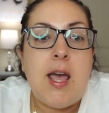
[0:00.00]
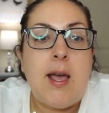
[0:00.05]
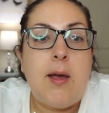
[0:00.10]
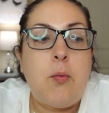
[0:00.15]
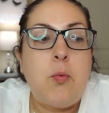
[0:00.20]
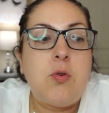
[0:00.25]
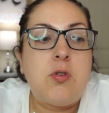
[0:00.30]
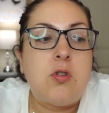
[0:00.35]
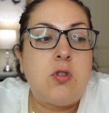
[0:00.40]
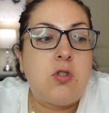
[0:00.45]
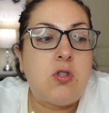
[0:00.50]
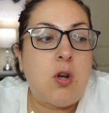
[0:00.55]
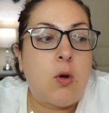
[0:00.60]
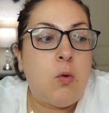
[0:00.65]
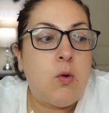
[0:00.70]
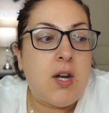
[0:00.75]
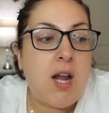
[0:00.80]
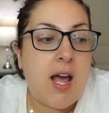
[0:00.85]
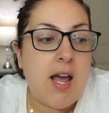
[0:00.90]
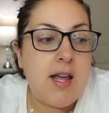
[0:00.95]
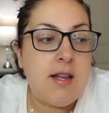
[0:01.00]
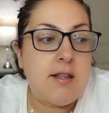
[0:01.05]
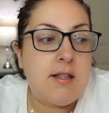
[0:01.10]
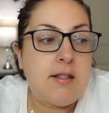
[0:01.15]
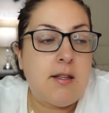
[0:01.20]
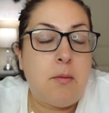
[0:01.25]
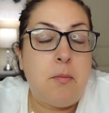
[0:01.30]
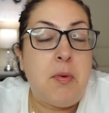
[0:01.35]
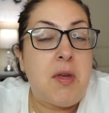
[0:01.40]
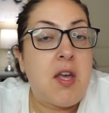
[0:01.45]
It was so
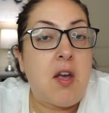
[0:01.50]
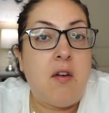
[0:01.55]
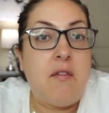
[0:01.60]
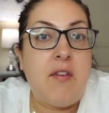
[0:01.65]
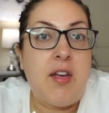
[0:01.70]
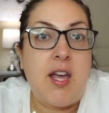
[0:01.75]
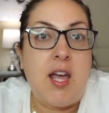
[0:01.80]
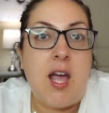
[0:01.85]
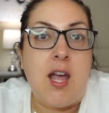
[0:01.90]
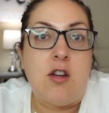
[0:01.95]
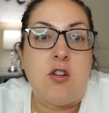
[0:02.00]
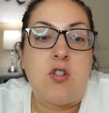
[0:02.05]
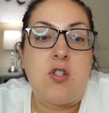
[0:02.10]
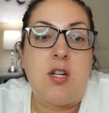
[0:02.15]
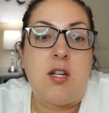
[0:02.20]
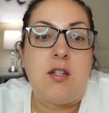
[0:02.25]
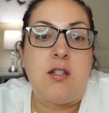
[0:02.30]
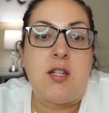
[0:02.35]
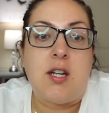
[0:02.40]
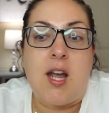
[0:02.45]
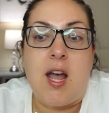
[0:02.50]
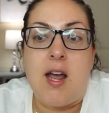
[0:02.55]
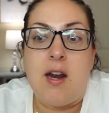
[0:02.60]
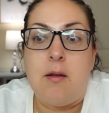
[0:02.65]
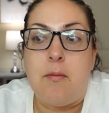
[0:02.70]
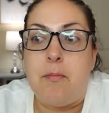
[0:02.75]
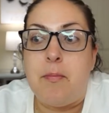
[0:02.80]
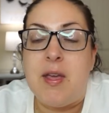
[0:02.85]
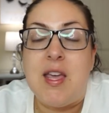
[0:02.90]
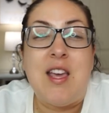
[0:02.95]
nice to be on vacation, to kind
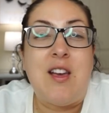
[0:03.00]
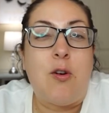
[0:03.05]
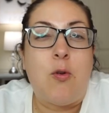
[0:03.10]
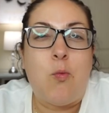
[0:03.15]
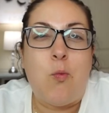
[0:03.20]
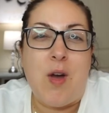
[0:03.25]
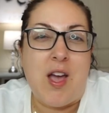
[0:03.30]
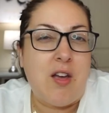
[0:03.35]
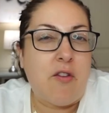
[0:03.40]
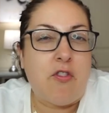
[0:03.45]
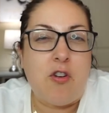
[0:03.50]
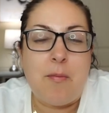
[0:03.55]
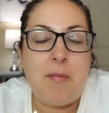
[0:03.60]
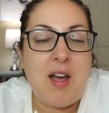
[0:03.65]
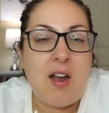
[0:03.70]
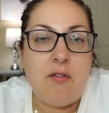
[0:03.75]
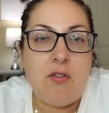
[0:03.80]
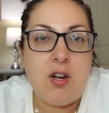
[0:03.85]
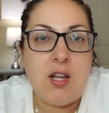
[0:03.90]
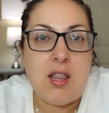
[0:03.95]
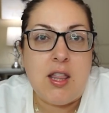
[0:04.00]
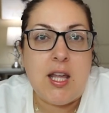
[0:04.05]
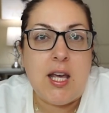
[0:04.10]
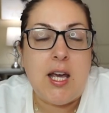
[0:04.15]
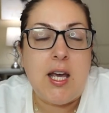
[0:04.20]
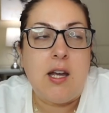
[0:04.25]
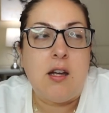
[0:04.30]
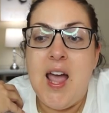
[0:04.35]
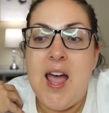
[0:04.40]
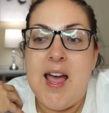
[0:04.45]
of be away from
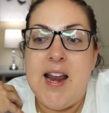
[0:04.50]
everything.